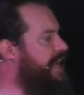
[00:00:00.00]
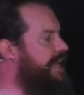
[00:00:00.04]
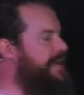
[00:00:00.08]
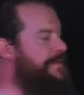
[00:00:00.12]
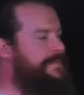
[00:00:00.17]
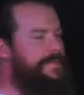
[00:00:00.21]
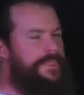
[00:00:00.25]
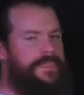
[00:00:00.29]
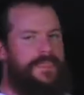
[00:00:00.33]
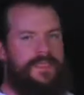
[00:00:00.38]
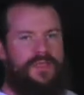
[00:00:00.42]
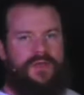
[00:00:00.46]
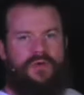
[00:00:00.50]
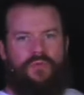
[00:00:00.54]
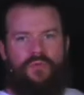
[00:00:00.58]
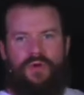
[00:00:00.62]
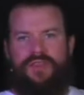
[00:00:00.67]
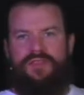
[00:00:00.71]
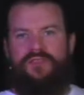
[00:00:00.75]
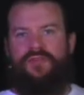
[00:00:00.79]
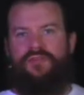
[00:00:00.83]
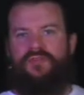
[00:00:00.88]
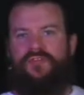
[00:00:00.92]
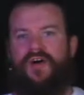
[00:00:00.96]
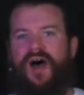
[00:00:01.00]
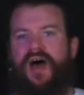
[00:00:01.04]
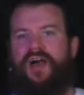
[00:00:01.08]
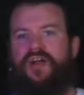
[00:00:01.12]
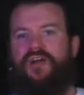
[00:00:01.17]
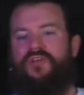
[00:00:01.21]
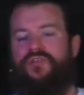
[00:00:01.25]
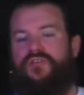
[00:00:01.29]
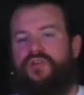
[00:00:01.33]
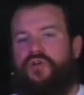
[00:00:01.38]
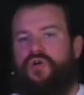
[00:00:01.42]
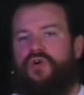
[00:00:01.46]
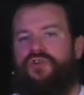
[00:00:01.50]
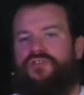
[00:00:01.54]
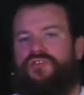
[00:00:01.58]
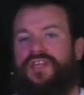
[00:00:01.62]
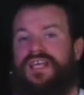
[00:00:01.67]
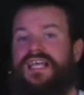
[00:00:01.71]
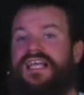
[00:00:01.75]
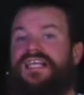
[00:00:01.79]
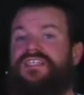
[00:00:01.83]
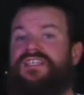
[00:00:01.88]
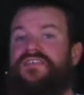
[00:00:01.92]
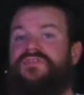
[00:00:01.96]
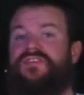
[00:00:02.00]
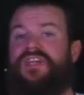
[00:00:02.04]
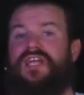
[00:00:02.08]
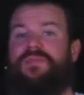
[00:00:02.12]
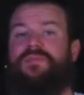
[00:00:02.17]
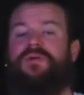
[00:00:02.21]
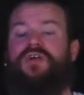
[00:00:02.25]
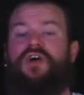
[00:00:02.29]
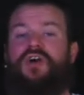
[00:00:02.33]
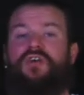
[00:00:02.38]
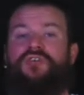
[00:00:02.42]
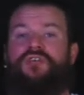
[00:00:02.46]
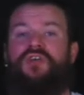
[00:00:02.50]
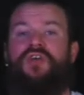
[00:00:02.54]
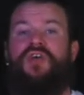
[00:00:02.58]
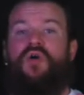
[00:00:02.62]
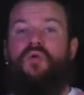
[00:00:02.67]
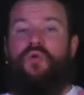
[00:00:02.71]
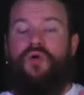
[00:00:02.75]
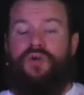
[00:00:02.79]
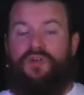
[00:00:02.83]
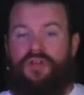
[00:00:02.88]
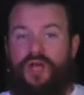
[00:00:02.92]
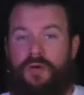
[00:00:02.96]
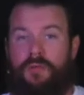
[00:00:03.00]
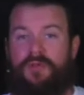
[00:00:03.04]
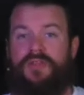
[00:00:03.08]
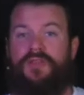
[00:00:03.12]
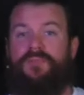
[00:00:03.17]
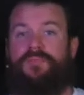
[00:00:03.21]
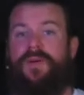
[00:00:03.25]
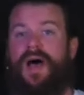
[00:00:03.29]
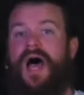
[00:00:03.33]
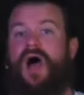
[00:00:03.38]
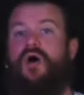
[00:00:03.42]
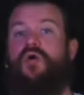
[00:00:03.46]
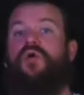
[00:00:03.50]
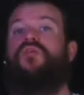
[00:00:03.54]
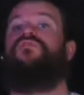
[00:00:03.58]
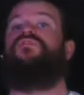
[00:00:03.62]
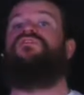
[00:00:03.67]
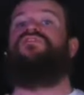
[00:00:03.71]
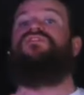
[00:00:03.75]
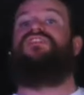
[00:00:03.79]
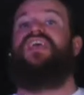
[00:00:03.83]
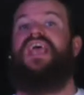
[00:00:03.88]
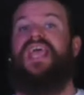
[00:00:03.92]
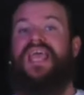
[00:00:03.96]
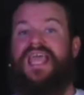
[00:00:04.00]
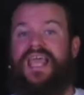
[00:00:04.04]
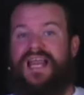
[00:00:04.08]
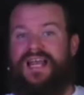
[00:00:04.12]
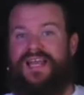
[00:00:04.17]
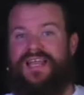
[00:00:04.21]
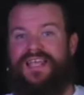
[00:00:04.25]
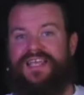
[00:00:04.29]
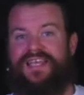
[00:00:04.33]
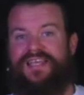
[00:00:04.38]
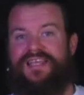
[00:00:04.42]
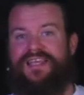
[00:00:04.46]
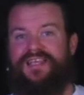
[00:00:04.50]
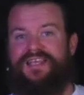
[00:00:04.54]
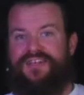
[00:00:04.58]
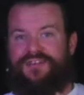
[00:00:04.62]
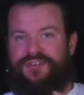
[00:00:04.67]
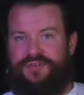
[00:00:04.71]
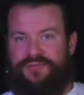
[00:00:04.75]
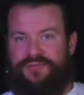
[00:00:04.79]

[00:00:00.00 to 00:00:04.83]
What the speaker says: day with the Father? Of course, it is every day because we're talking about the power of daily